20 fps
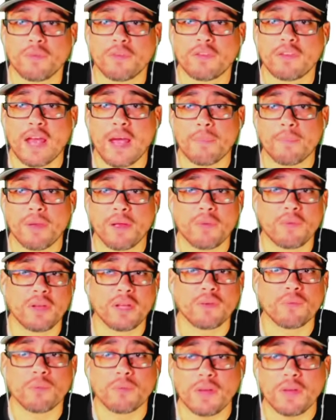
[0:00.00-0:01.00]

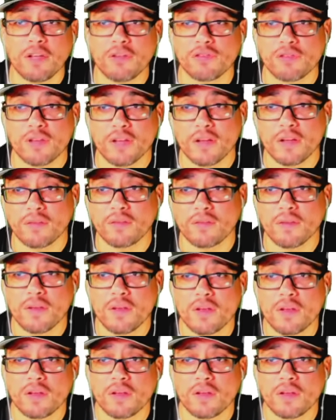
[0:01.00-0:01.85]
Siberian regions,